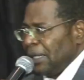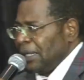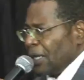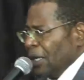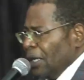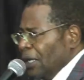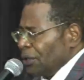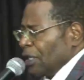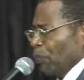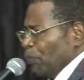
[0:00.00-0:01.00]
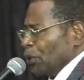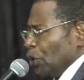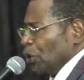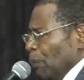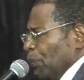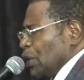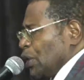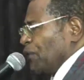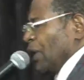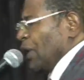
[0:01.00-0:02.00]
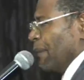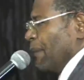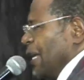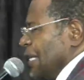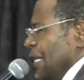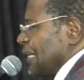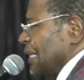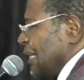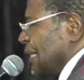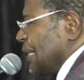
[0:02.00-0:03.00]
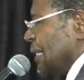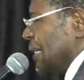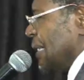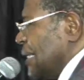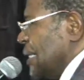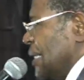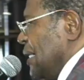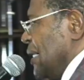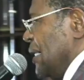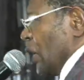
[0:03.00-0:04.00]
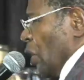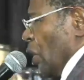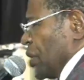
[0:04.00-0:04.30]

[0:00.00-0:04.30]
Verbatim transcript: God, you said, put on your beautiful garments. God, you